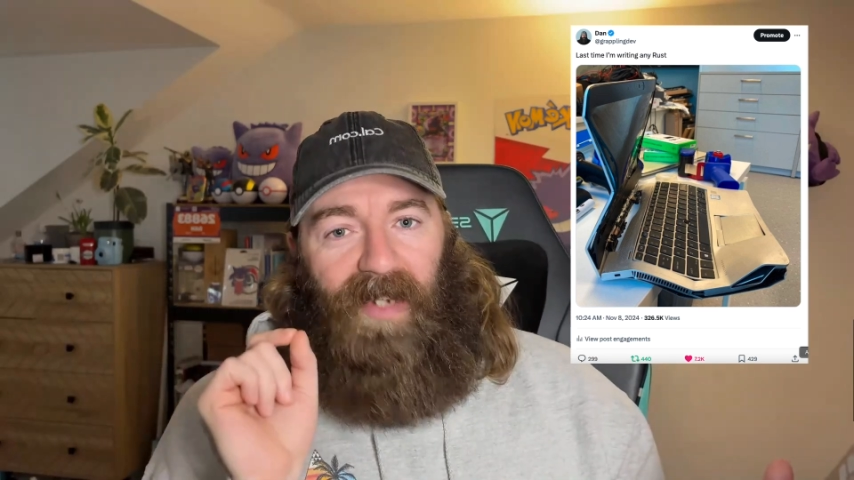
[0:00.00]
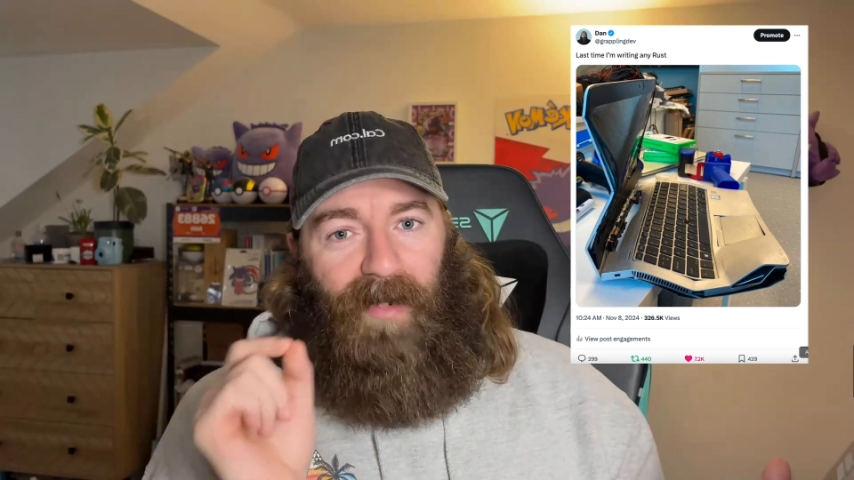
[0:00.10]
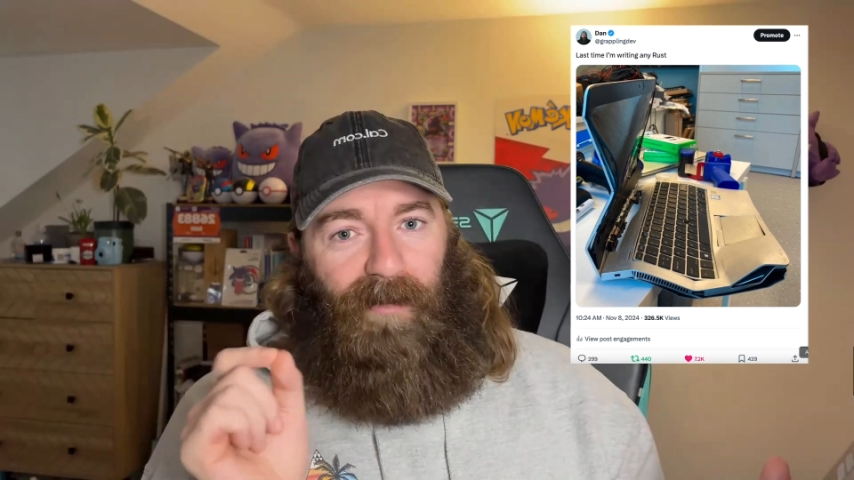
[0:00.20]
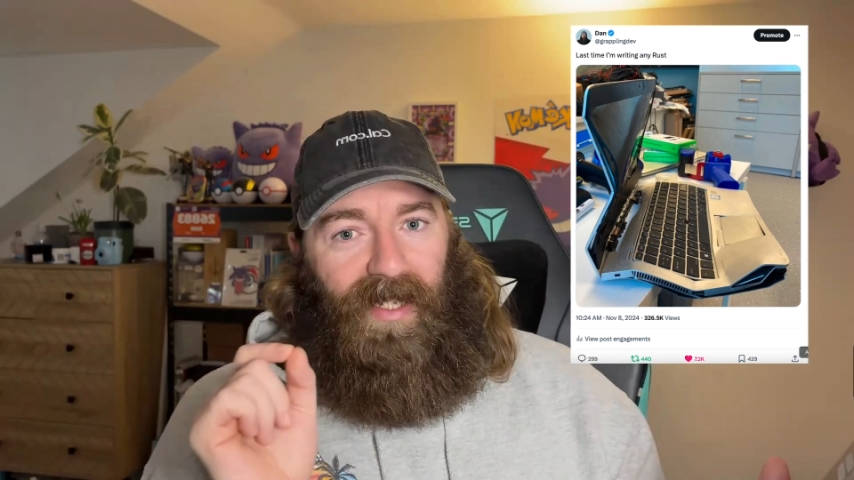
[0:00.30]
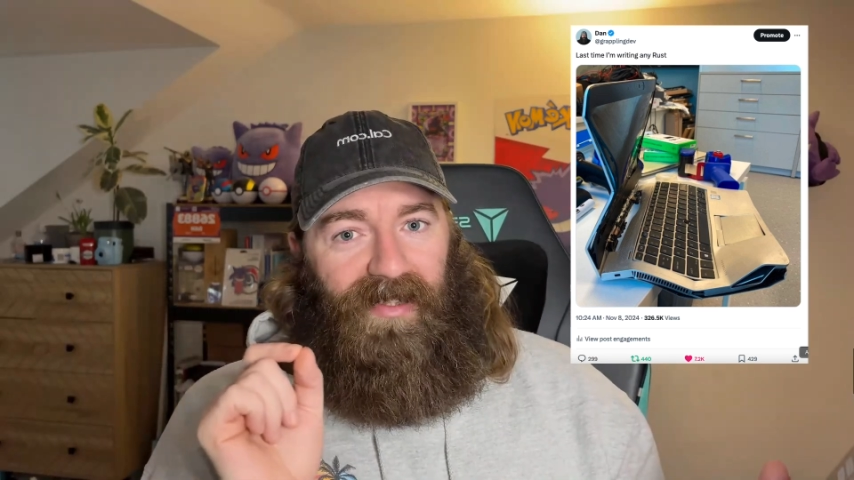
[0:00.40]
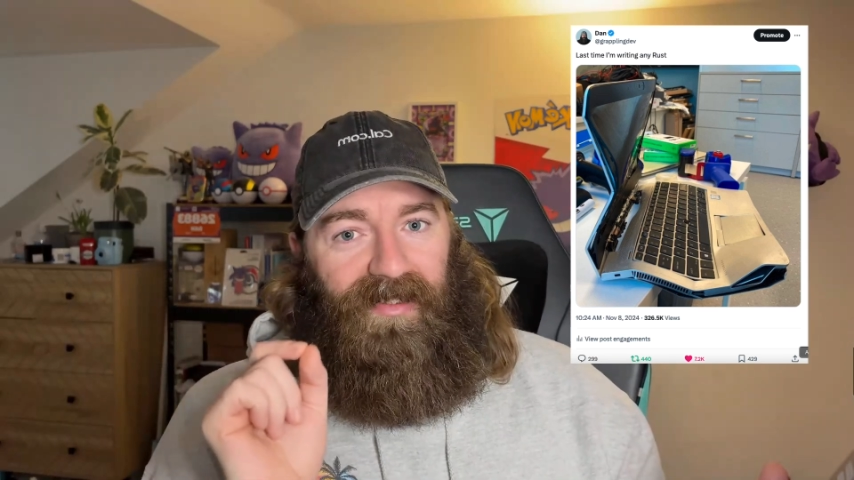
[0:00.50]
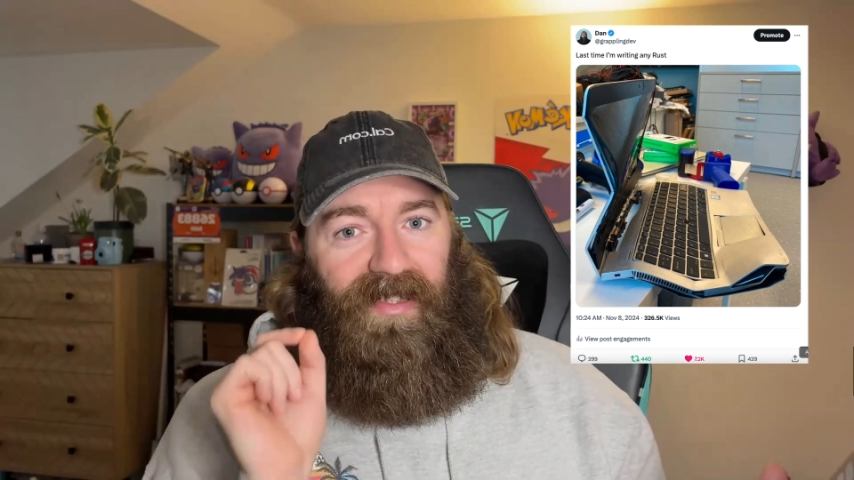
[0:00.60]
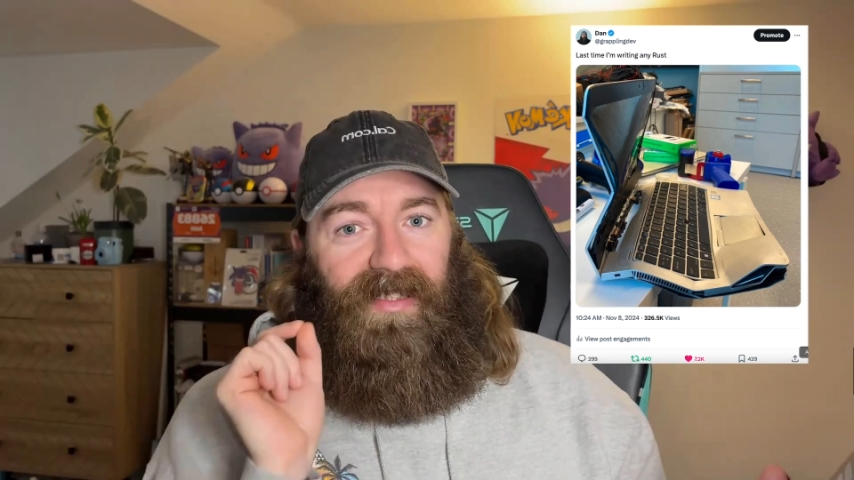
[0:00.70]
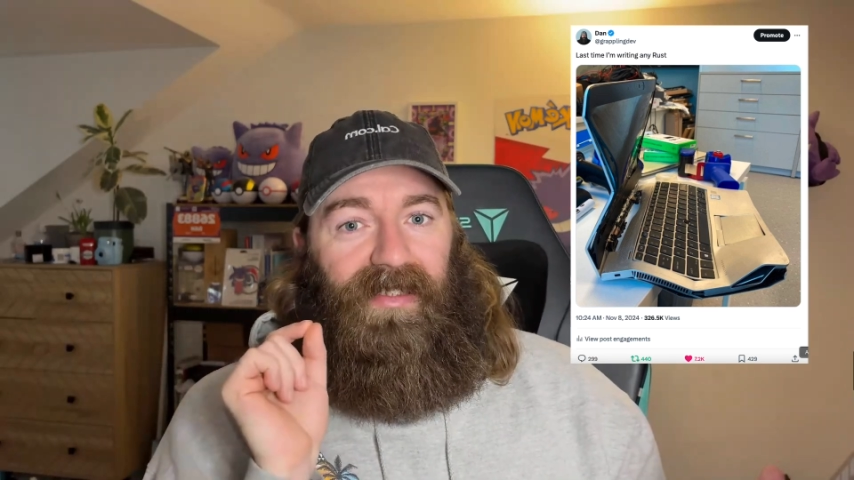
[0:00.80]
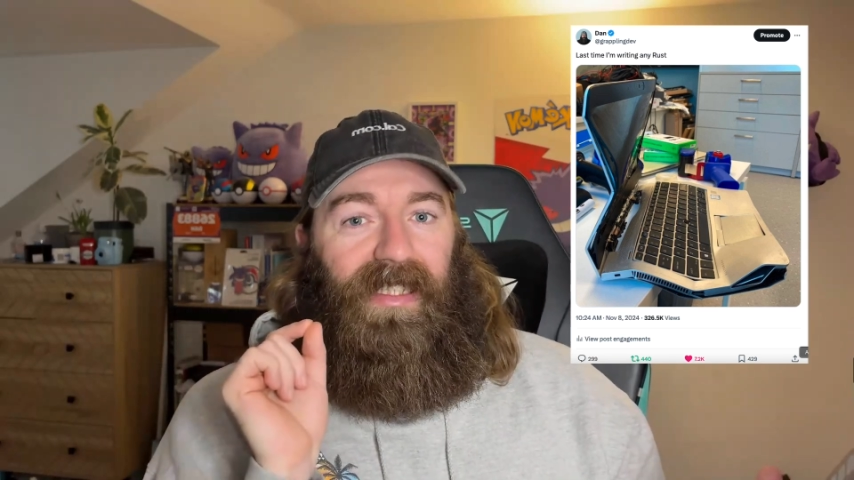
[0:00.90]
fan
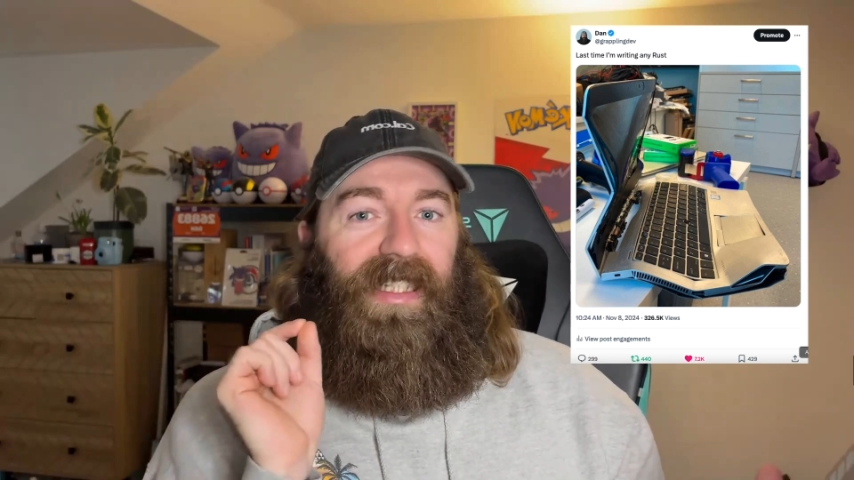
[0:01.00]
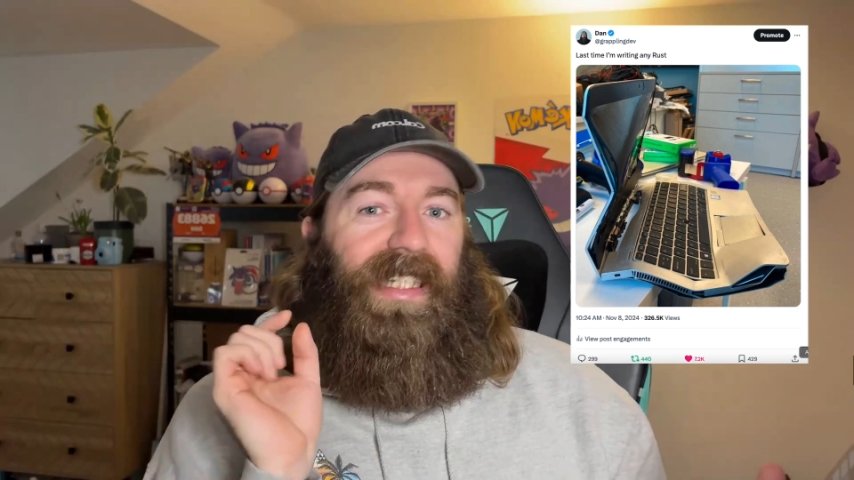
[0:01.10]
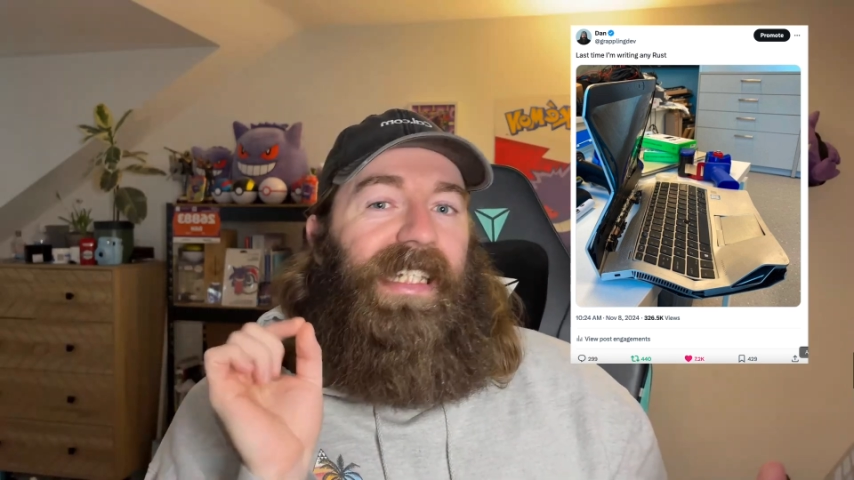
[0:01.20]
base is the